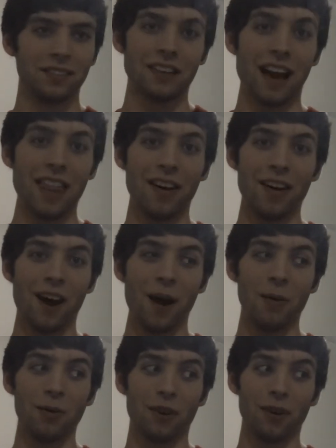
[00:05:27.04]
I thought I
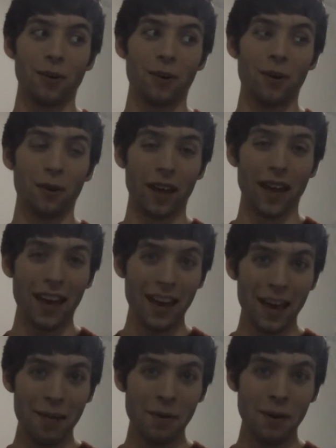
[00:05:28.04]
was uh,
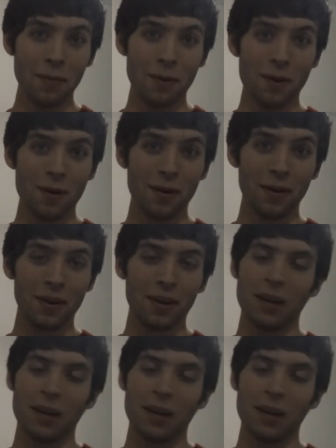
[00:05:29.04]
okay at ping pong,